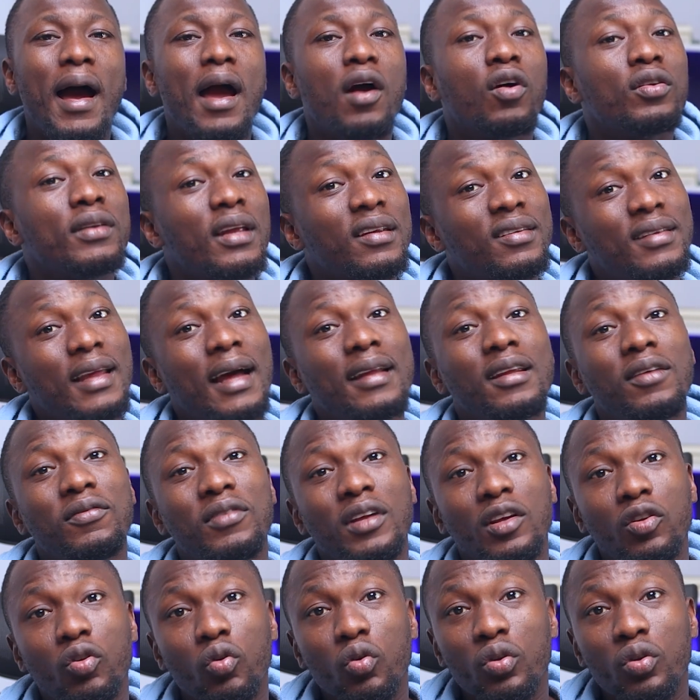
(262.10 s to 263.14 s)
I understand if
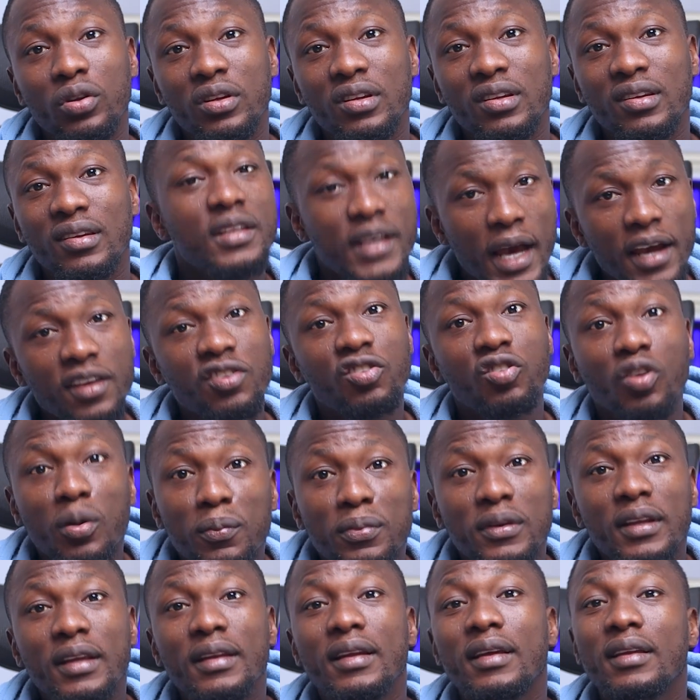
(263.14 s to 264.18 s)
they don't. Here is
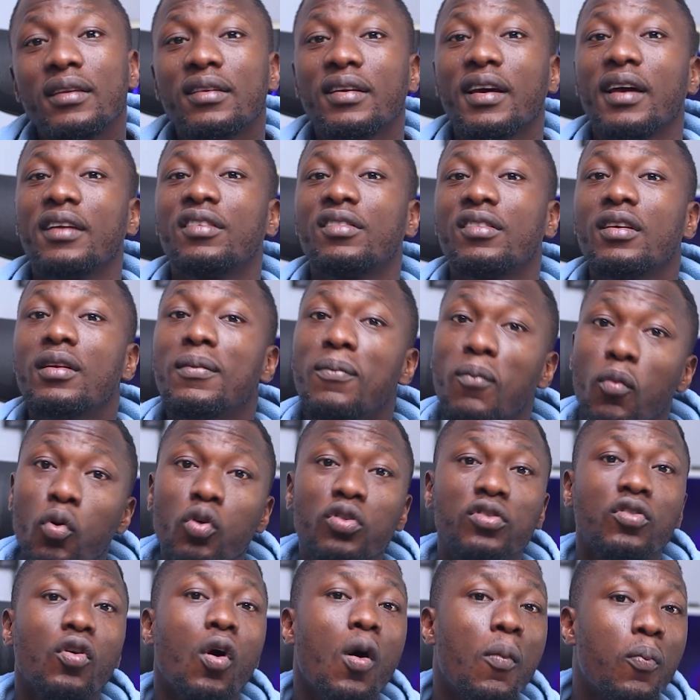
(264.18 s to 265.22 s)
something interesting
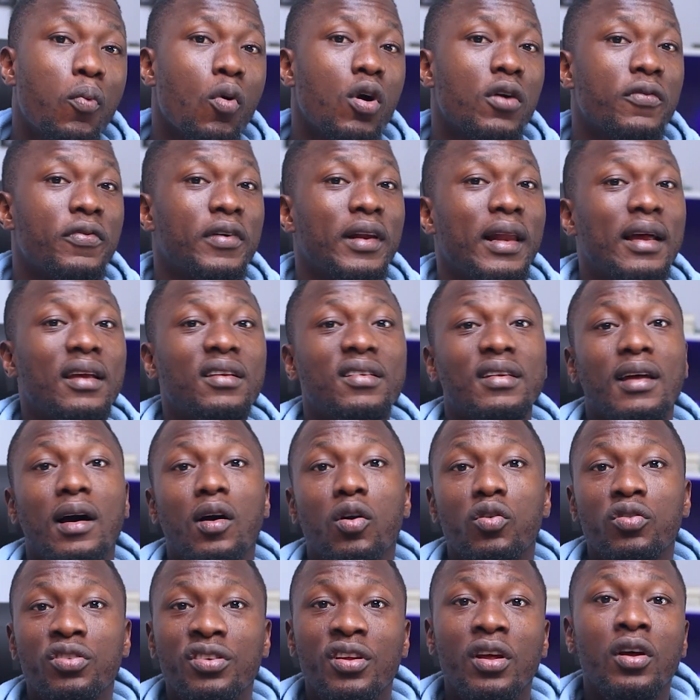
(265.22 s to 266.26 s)
most Upwork
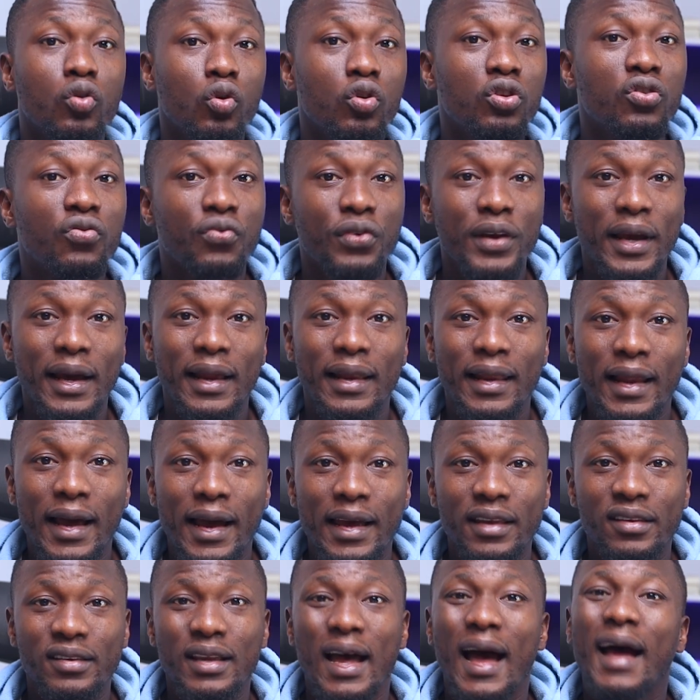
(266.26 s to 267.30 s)
freelancers don't
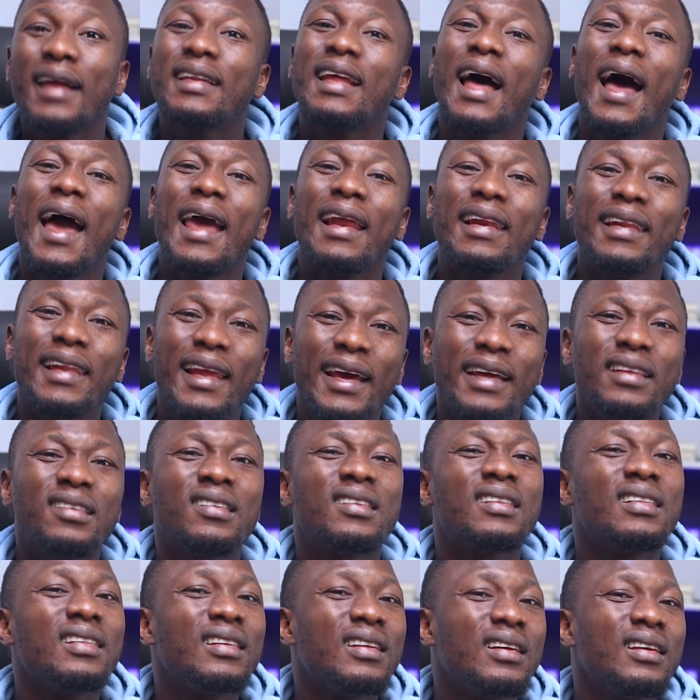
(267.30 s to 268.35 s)
realize, and I learned
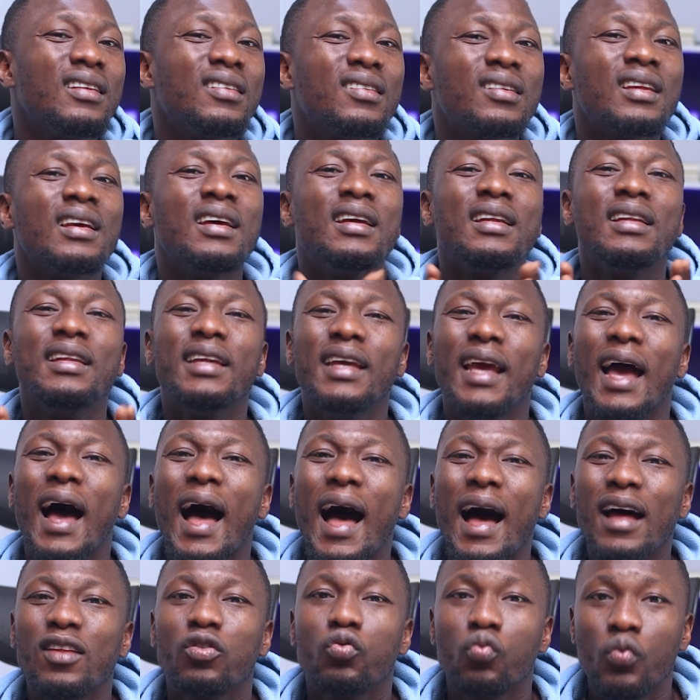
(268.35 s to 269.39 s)
this the
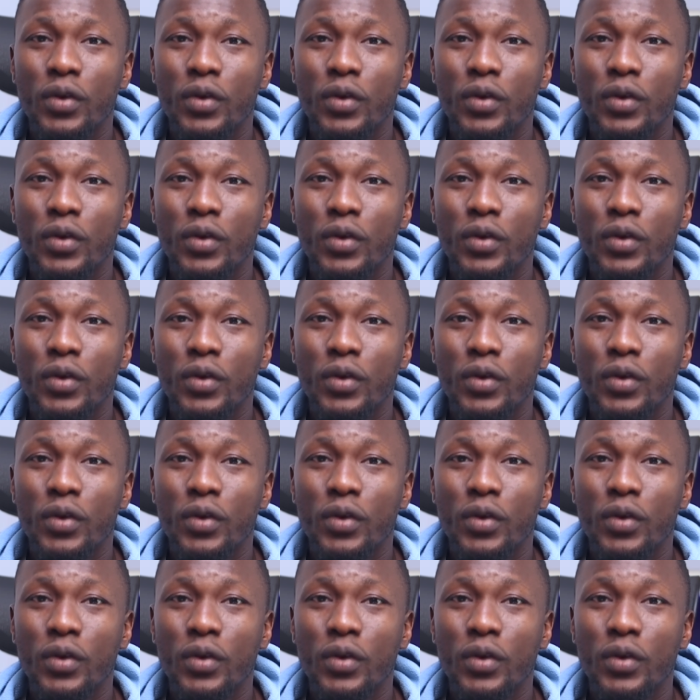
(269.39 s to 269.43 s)
hard